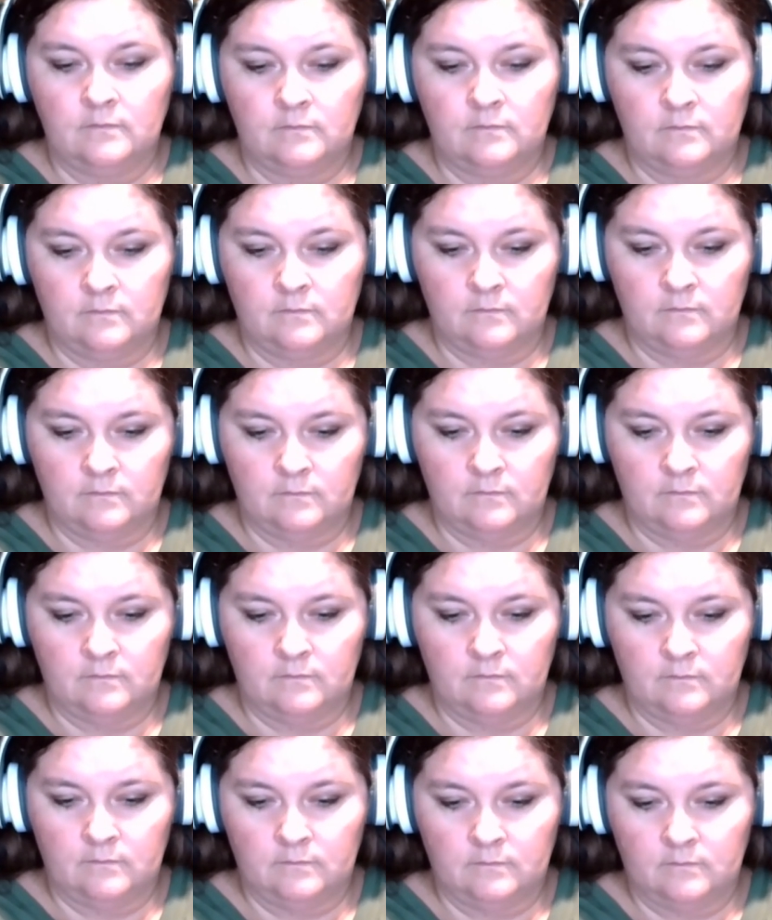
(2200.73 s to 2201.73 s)

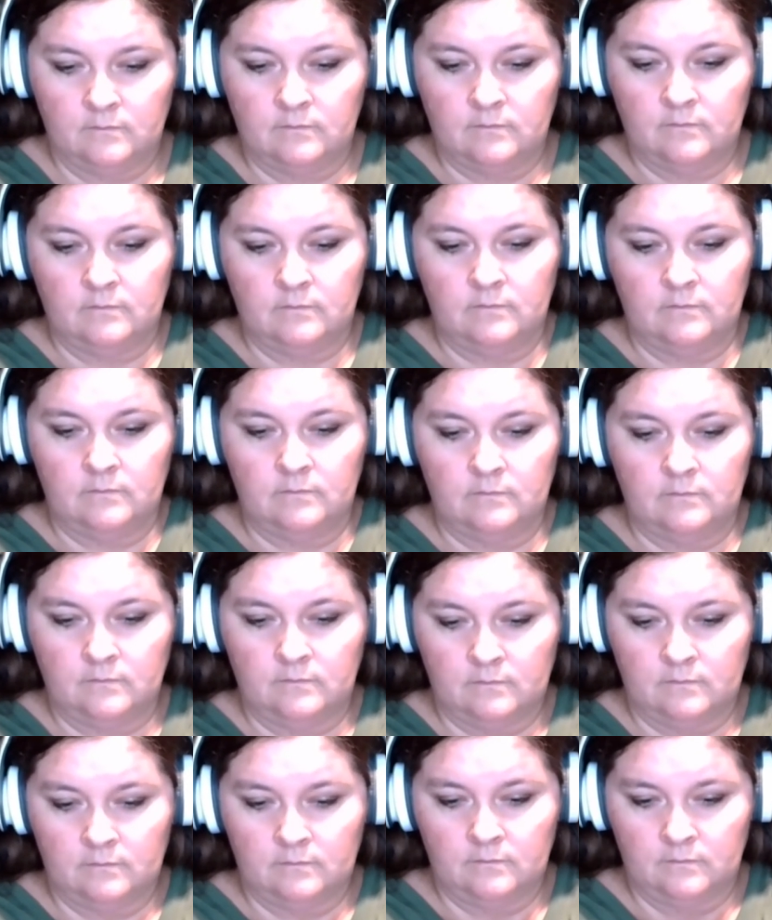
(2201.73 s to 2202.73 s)

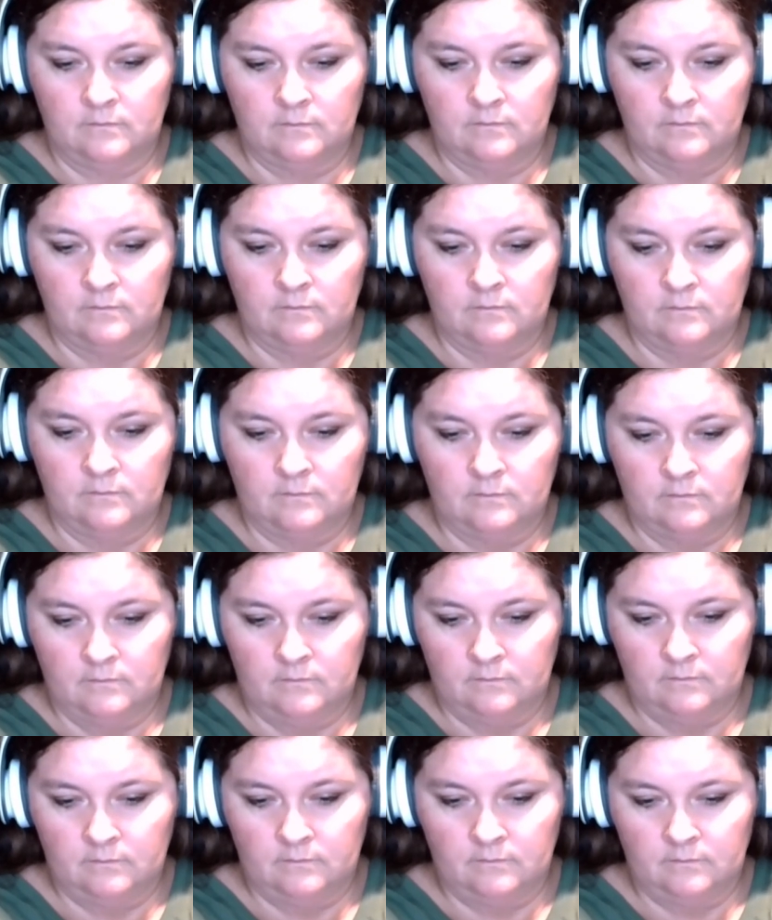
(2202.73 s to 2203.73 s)

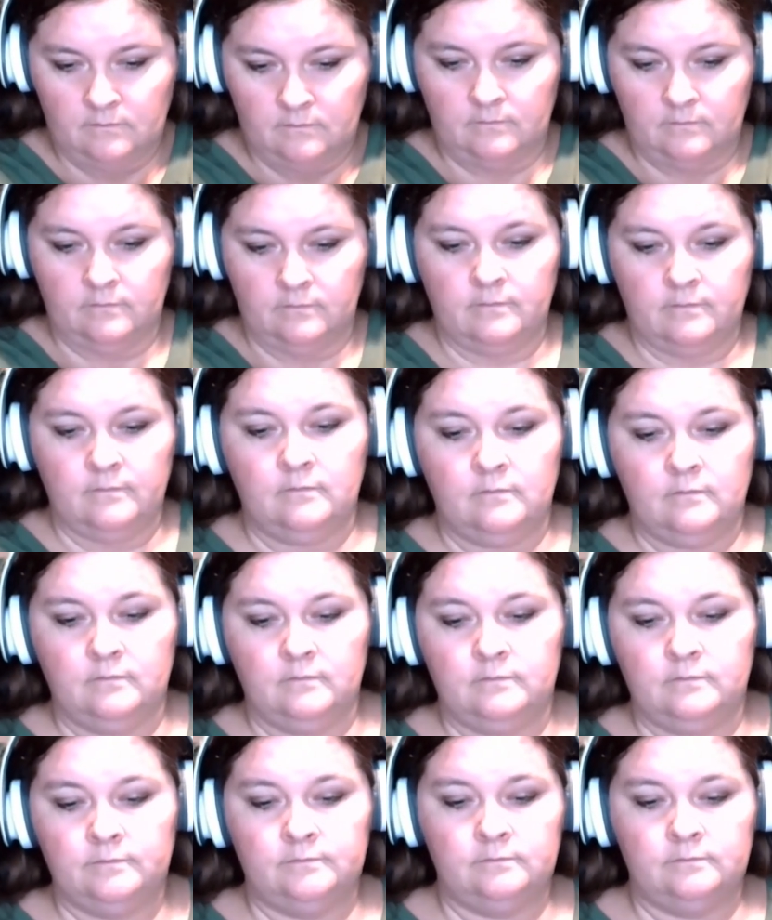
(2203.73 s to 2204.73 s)

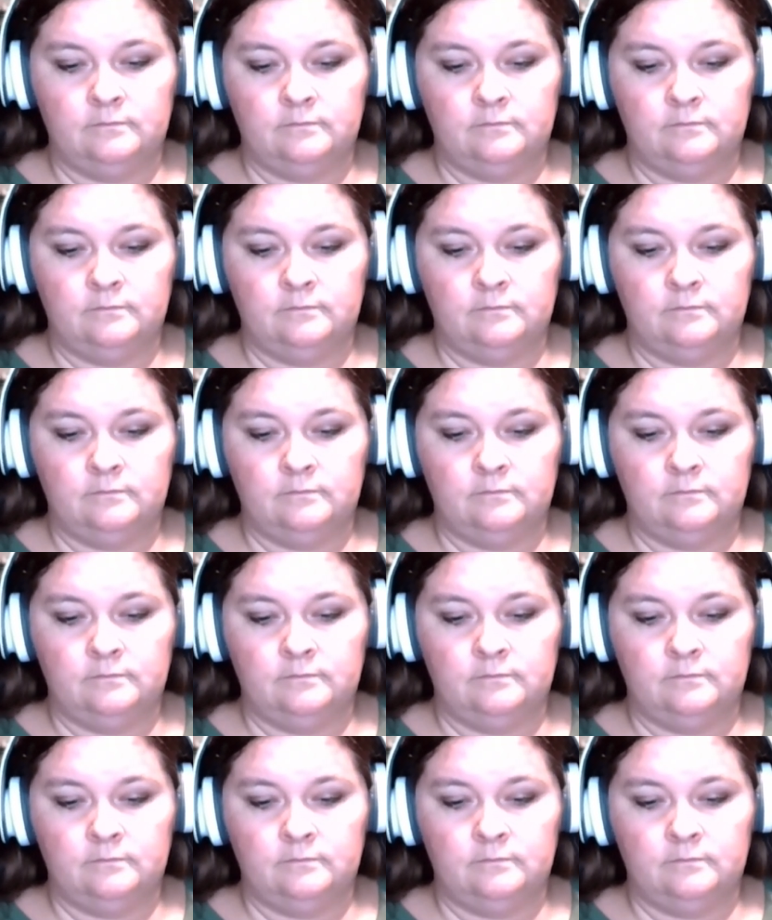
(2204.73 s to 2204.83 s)
This person isn't speaking.